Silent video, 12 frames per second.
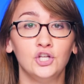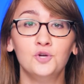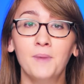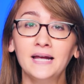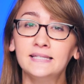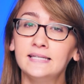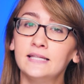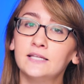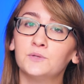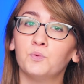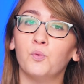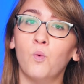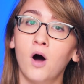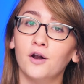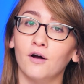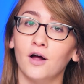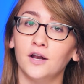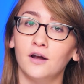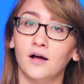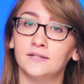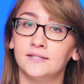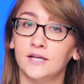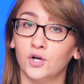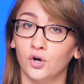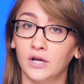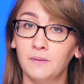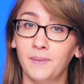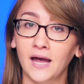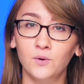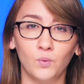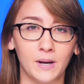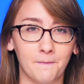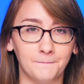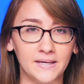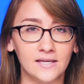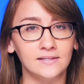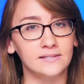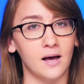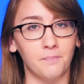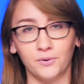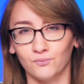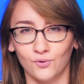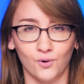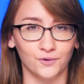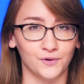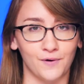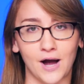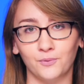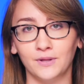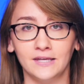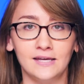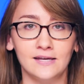You might see this with water on a nonstick cooking pan when it beads up and rolls around with